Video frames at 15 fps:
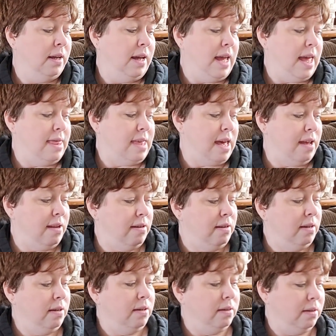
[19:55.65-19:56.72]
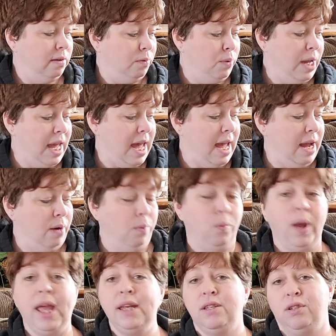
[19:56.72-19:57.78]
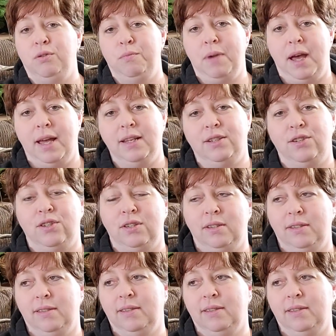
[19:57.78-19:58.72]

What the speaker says: And then we ate way too much.